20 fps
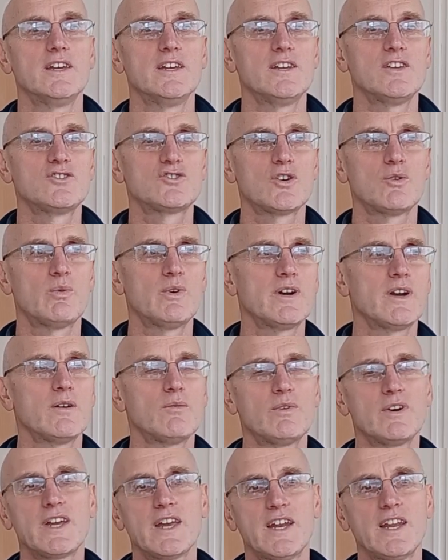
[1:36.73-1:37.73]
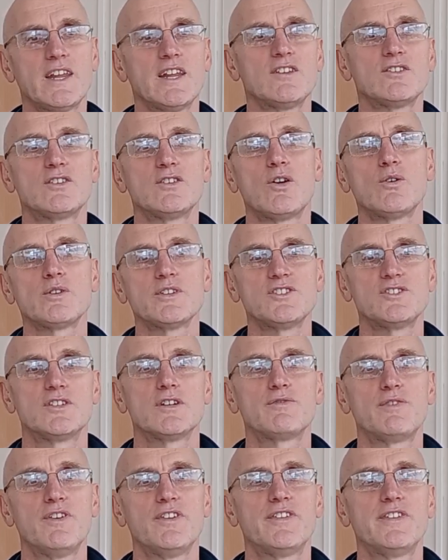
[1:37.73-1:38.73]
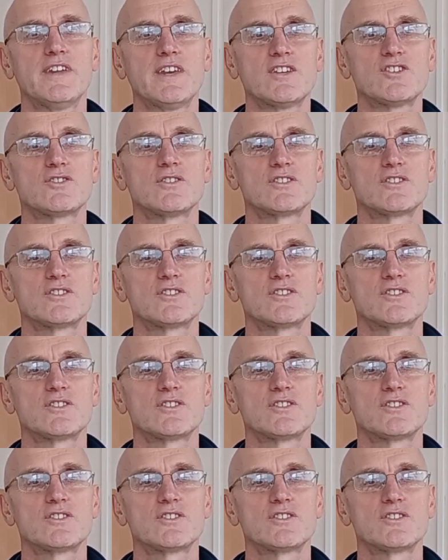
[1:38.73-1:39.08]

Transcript: So we're getting into all these different things,